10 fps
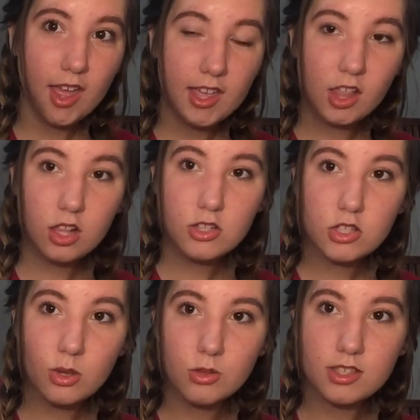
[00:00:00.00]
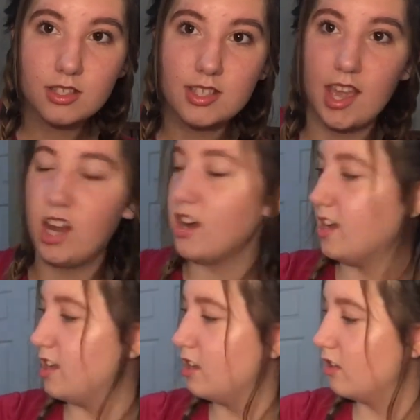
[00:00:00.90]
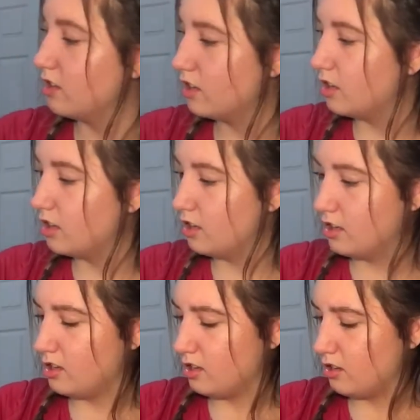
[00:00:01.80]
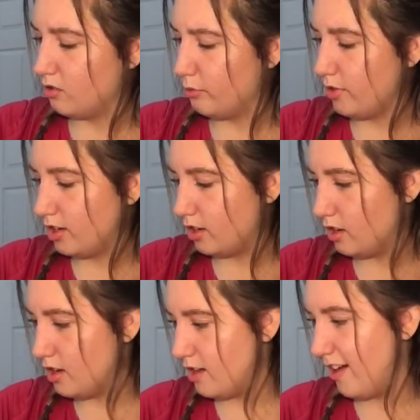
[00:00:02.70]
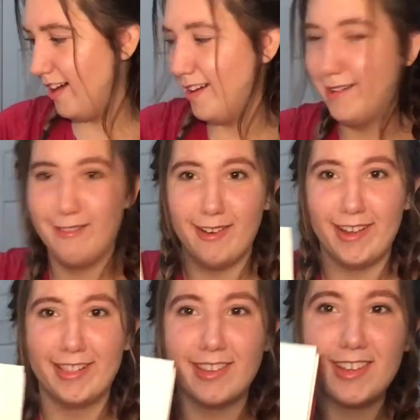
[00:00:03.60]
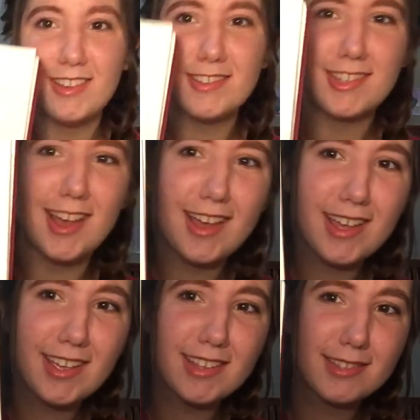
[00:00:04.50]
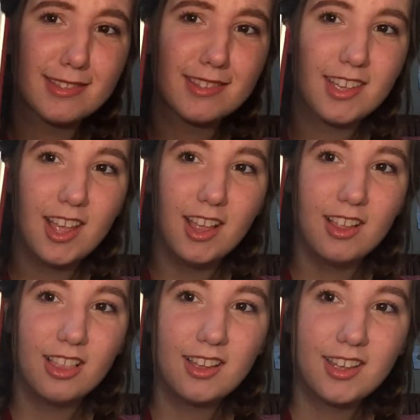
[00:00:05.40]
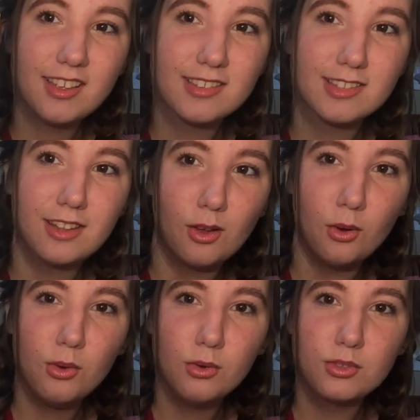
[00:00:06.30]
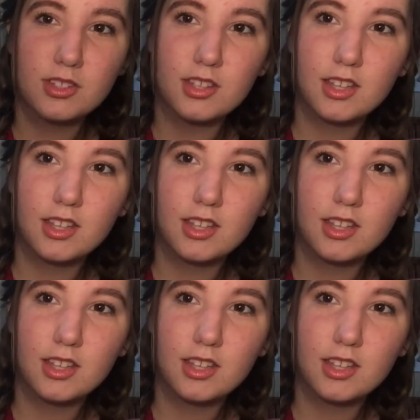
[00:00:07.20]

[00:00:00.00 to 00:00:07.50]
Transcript: He looks so scary. Oh my god. Look at those eyes. Look at his nose.